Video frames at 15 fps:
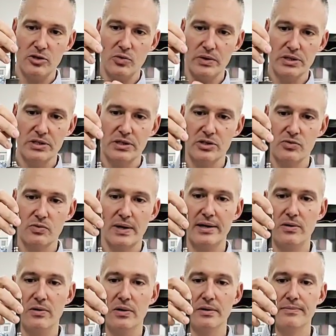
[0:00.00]
twist this right
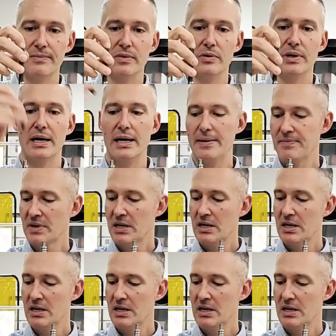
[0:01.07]
on, okay?